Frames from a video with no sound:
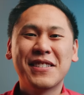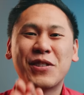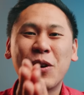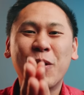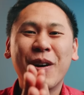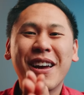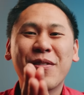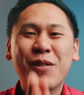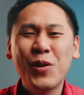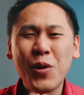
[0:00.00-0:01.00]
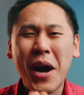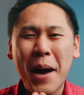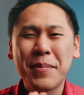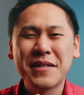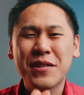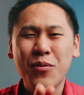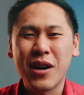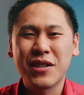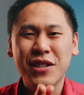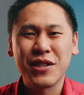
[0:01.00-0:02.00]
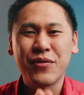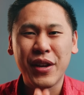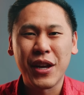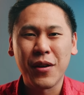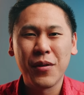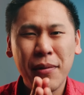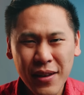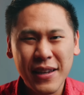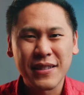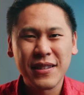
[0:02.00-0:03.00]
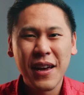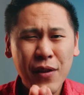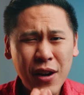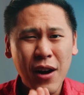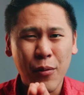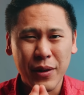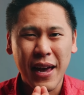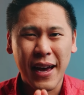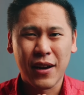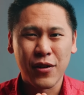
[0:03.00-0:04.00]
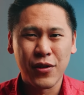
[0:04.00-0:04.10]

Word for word: So if Google happens to watch this video, please figure out what the heck you're